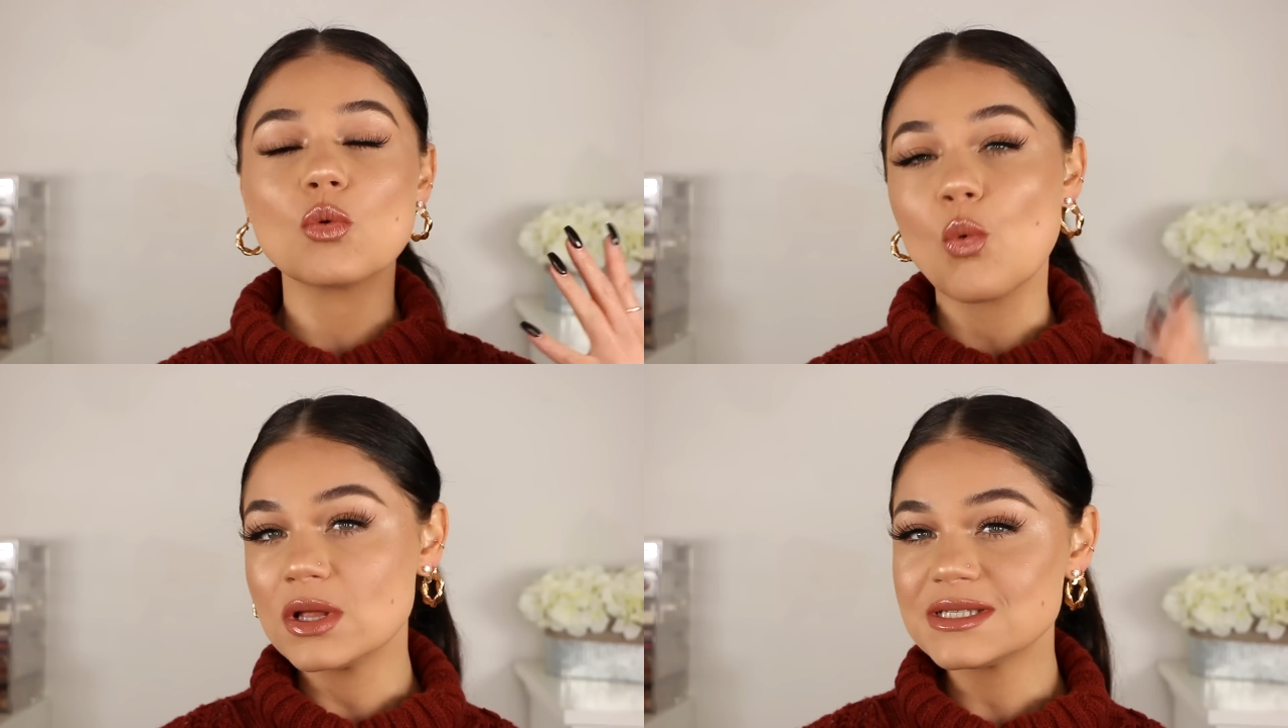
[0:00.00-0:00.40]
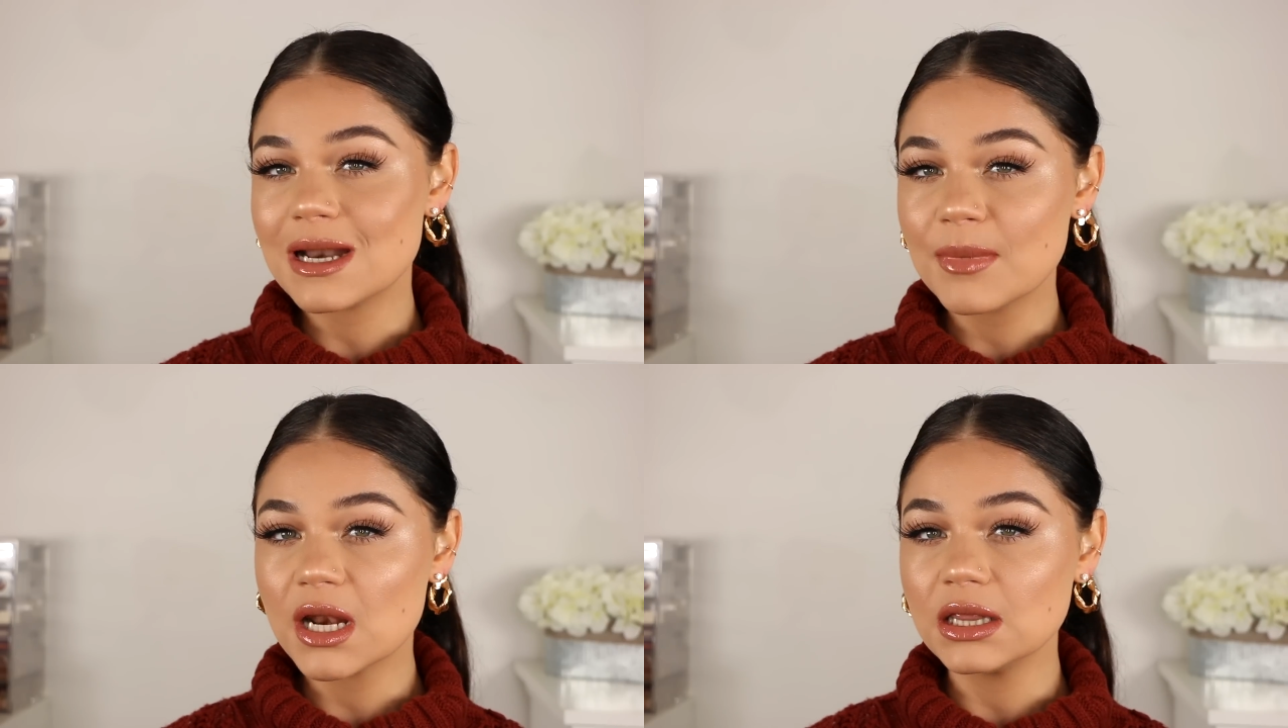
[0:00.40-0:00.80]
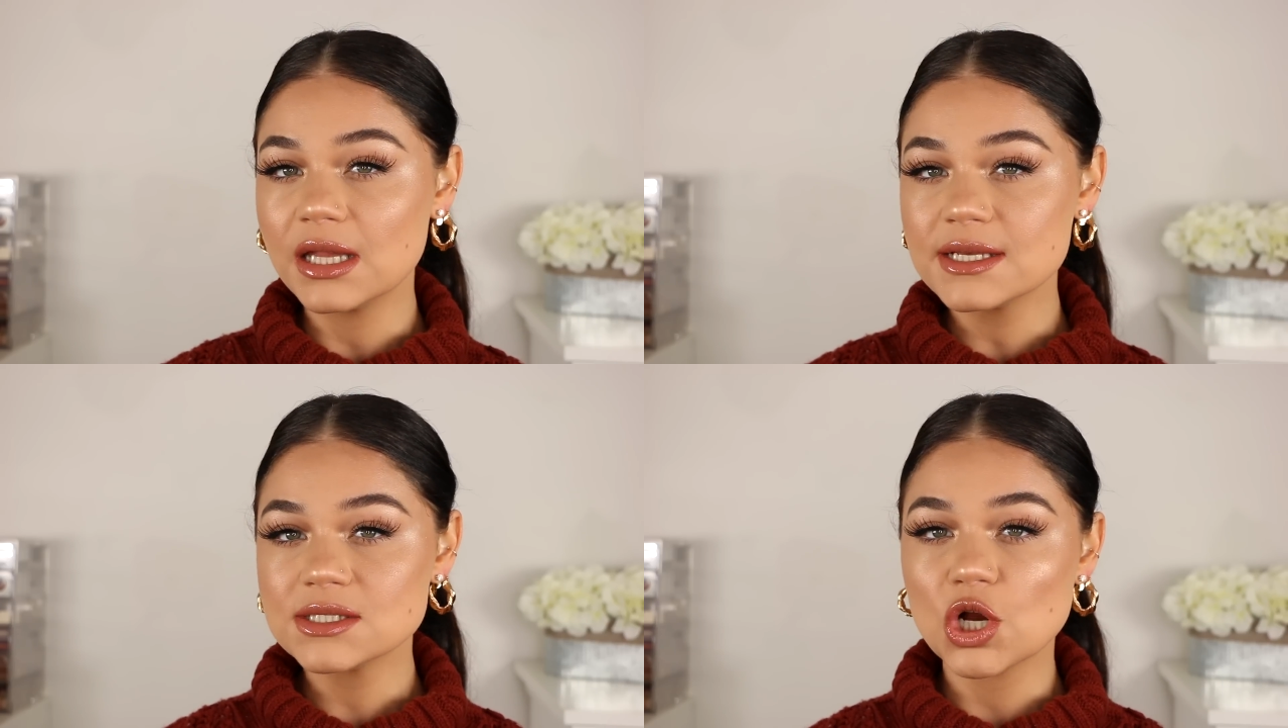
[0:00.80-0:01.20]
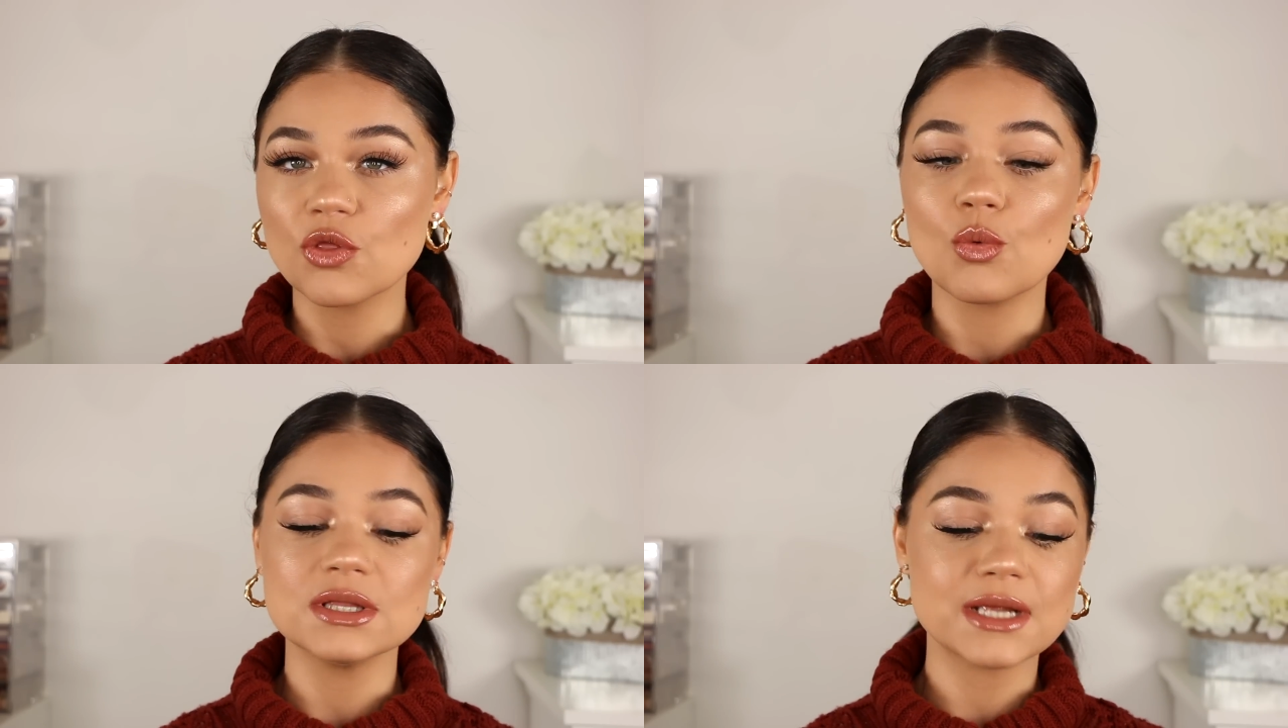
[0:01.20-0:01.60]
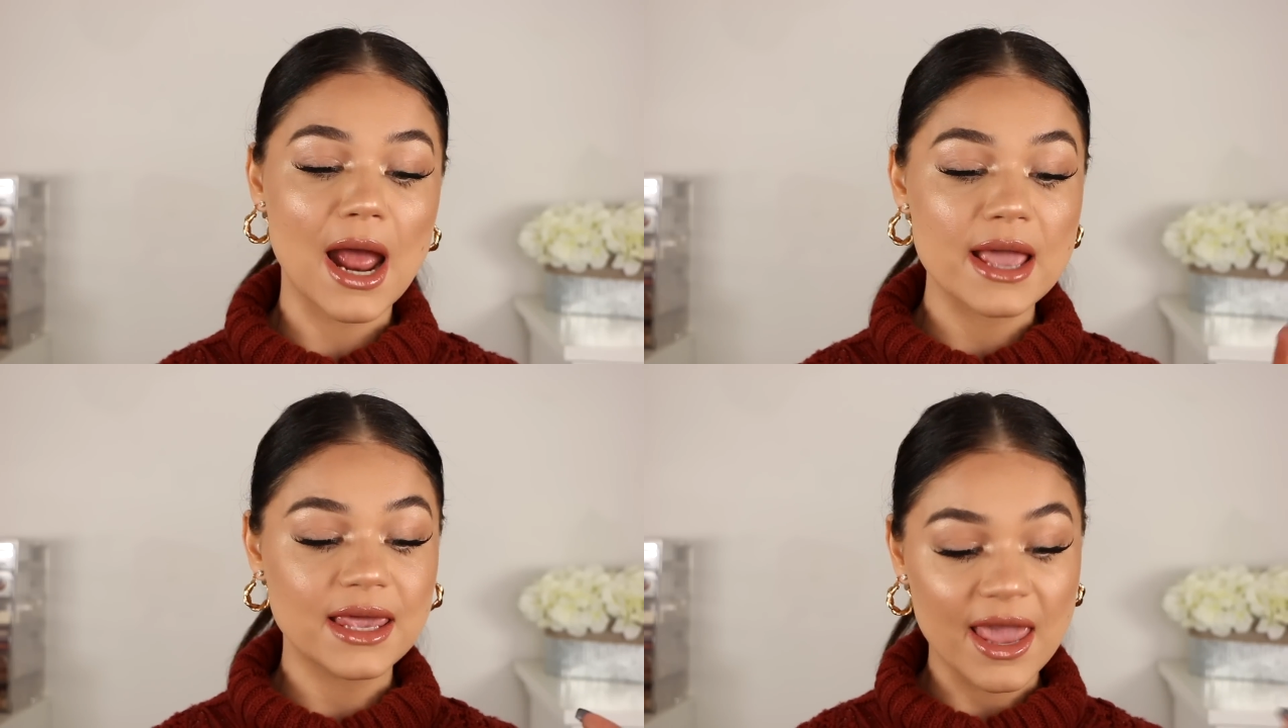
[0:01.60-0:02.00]
The ones that I'm gonna list are the ones that
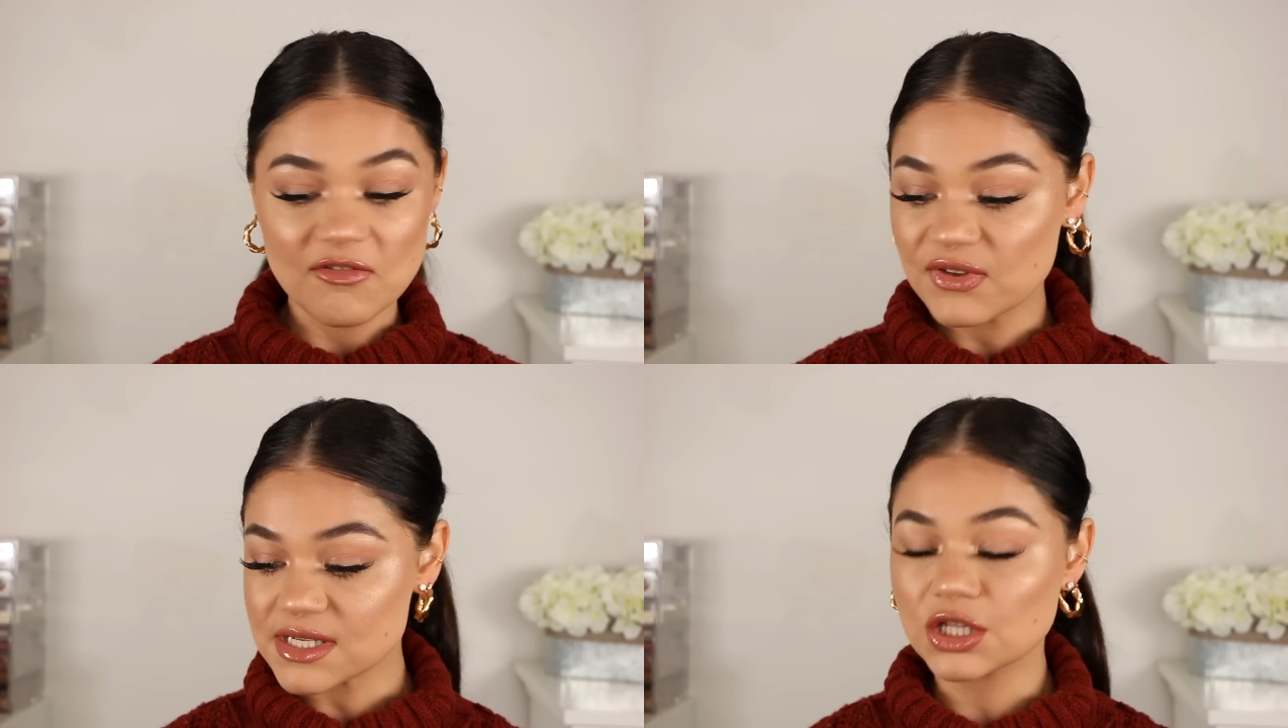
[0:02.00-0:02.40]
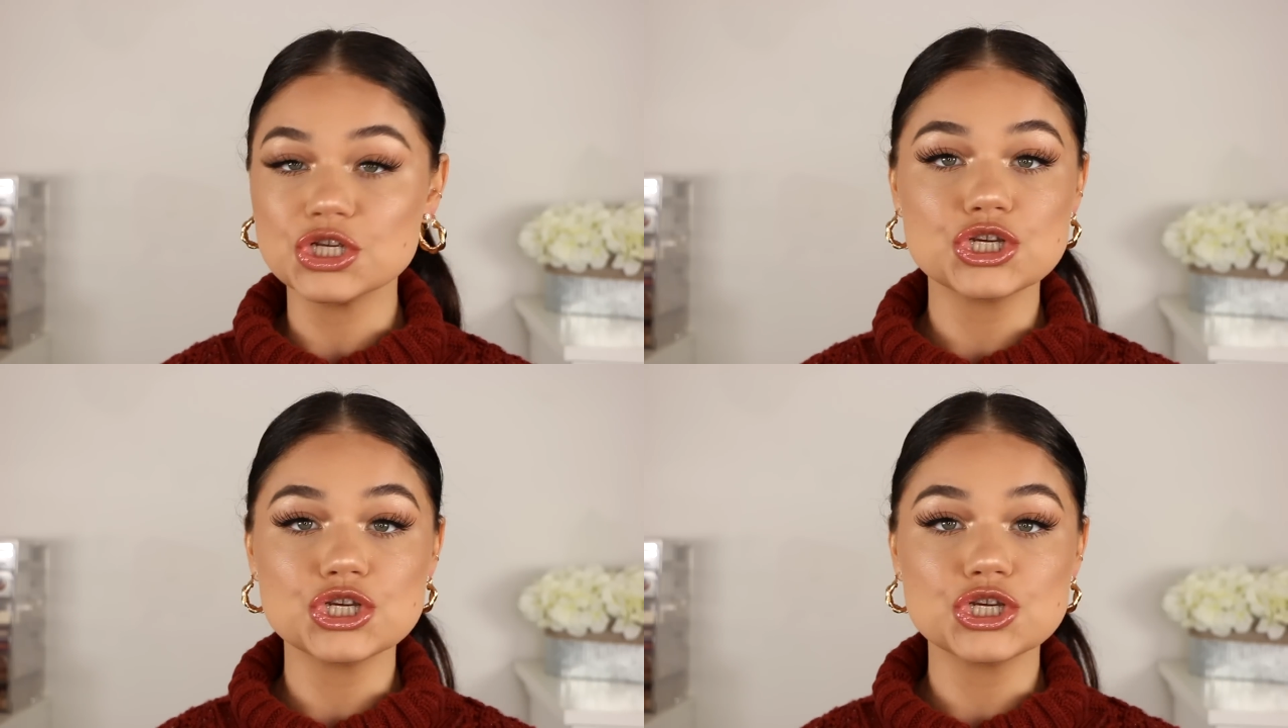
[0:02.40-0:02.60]
I can't physically